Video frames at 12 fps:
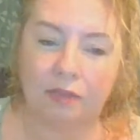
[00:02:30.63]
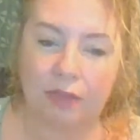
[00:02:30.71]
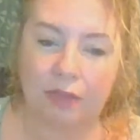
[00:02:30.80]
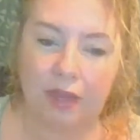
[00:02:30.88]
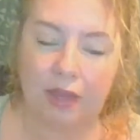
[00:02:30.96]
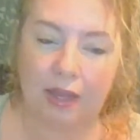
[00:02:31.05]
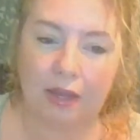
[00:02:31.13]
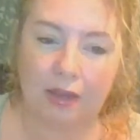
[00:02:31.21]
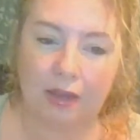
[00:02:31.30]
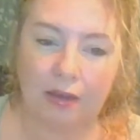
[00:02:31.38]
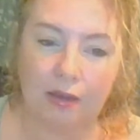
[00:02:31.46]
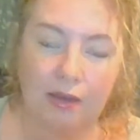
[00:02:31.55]
They
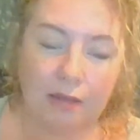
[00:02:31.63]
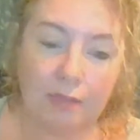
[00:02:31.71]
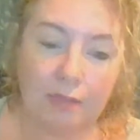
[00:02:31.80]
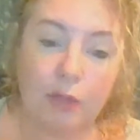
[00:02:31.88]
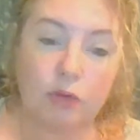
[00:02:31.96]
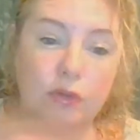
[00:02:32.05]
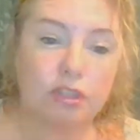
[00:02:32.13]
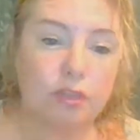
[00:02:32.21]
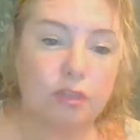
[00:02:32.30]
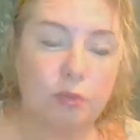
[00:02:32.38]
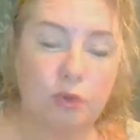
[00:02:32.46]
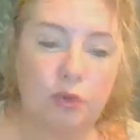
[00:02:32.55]
are across
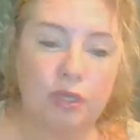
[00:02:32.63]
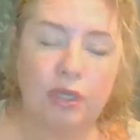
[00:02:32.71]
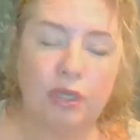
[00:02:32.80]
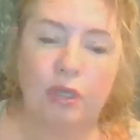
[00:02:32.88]
the board.